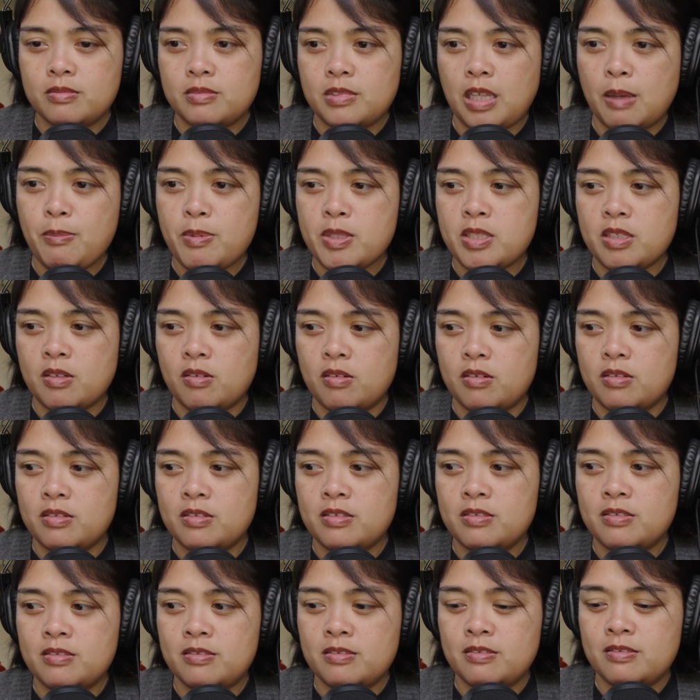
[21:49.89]
episode.
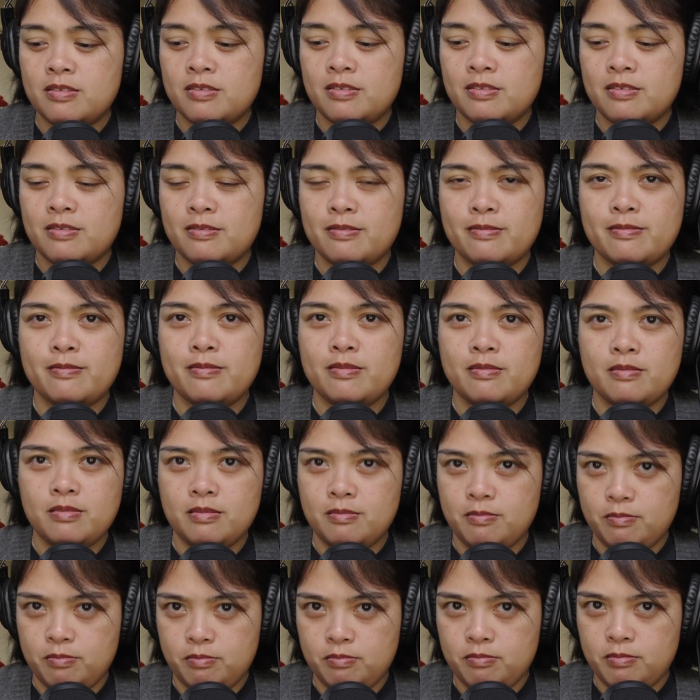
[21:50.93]

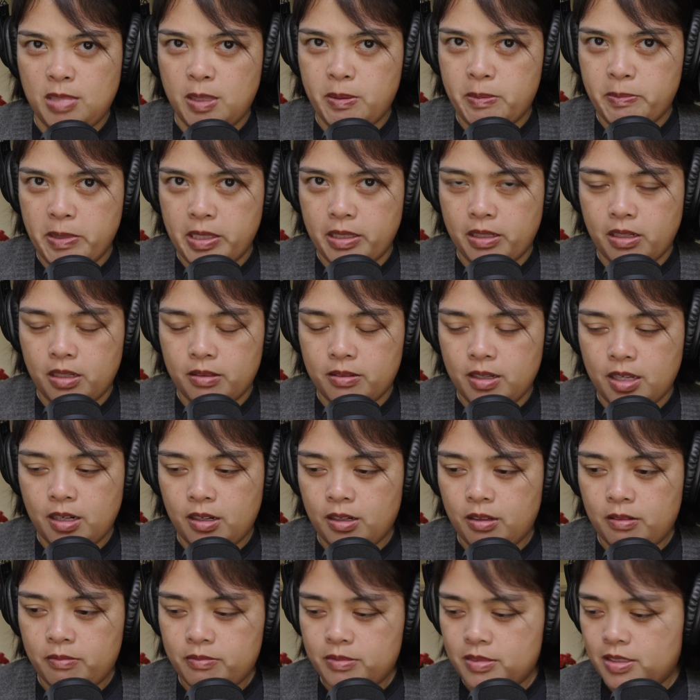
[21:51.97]
Maybe not. I don't
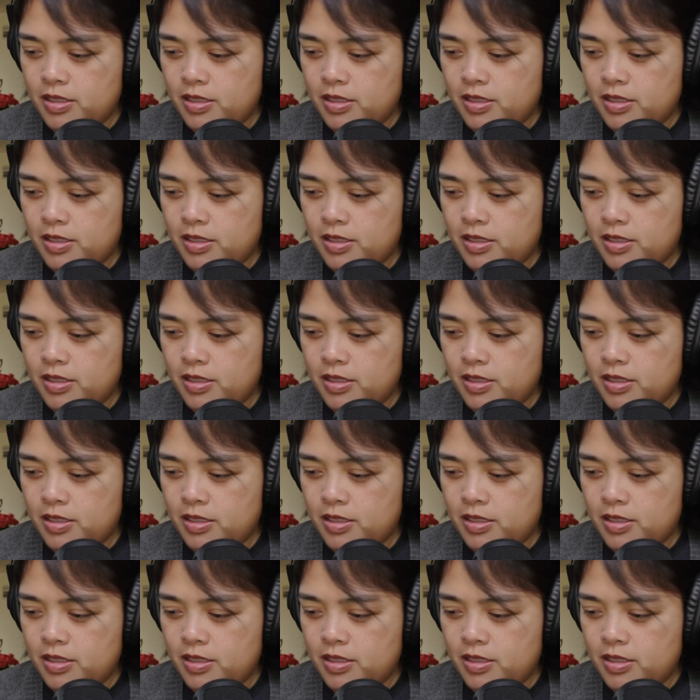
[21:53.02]
know.